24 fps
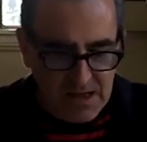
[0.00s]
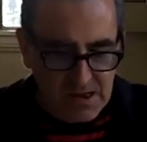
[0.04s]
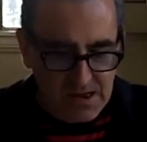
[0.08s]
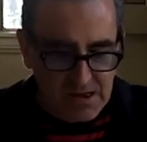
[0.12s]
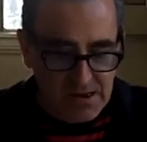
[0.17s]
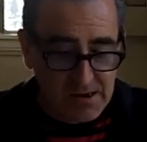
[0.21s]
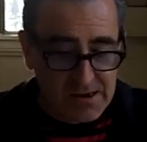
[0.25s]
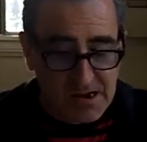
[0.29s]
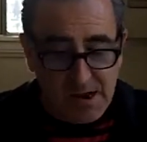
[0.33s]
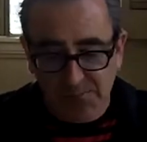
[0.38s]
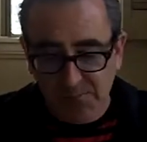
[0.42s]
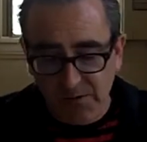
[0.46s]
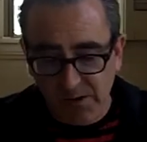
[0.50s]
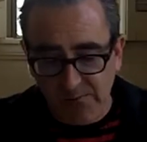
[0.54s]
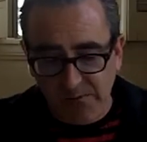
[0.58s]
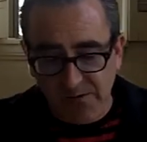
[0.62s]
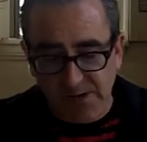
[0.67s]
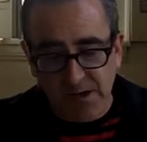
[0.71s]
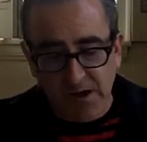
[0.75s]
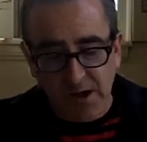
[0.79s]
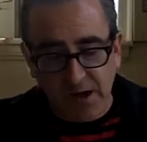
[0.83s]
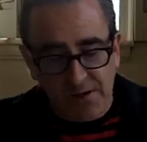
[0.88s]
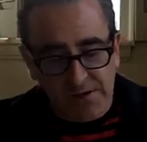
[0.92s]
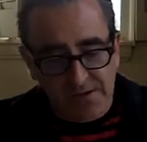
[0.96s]
You're not
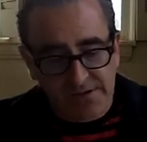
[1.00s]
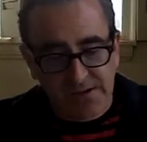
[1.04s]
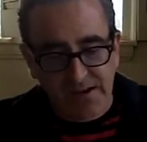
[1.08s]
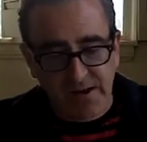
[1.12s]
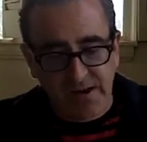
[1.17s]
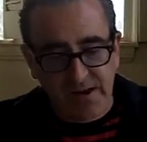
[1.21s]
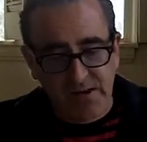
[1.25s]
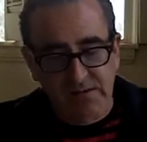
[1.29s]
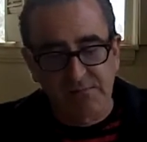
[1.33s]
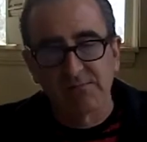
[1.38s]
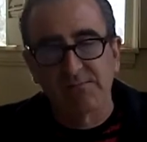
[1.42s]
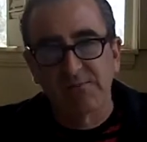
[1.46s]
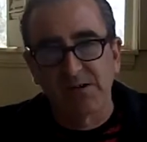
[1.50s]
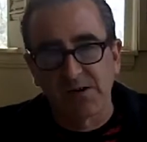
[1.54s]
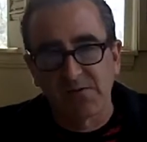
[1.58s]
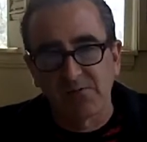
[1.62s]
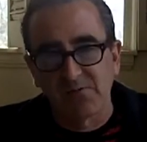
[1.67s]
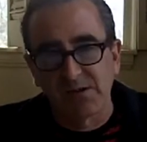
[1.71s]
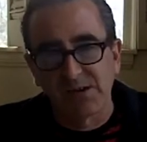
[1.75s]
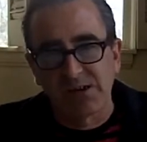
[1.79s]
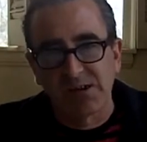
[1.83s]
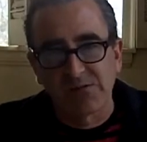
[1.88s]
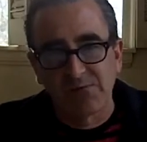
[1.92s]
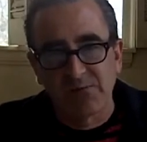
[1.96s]
perfect all the time, but
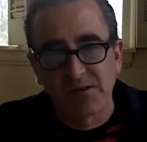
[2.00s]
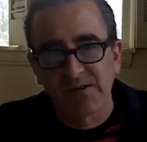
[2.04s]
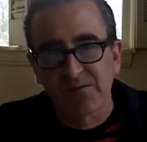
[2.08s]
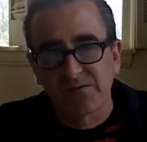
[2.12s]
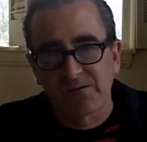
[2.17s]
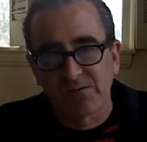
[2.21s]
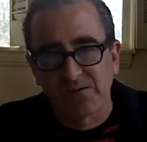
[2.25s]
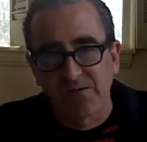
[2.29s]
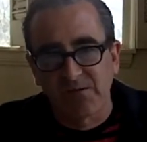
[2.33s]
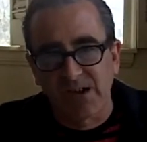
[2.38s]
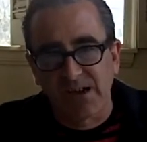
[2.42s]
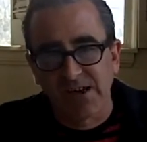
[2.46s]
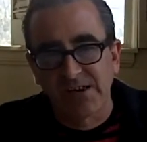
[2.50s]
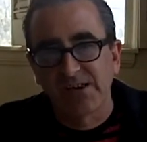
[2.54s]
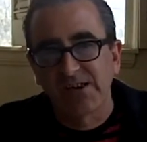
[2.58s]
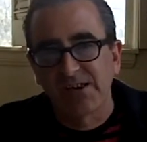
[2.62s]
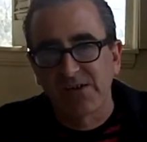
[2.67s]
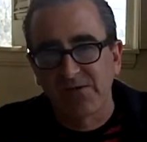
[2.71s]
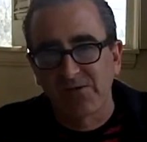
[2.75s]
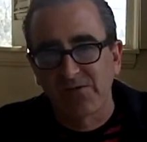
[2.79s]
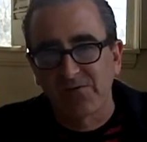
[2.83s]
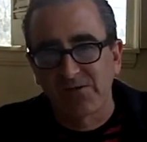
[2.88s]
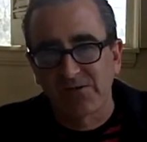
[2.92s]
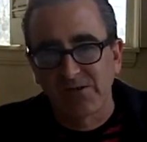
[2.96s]
when he was great,
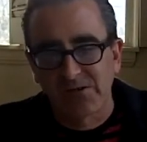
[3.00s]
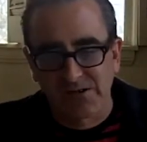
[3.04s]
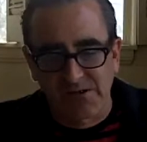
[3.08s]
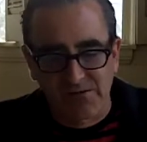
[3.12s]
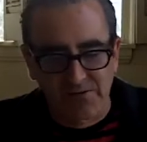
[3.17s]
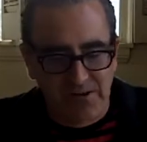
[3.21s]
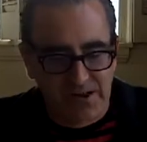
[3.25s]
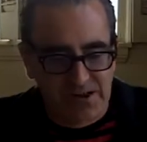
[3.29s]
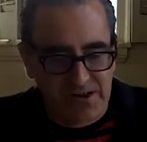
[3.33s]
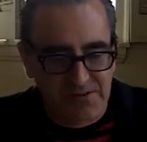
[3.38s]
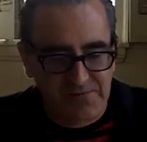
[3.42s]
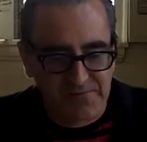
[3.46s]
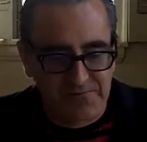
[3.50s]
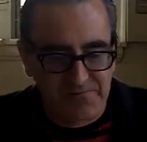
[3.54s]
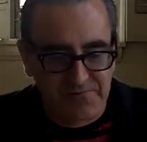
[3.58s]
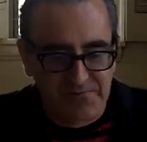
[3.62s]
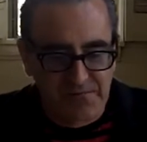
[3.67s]
he was really great.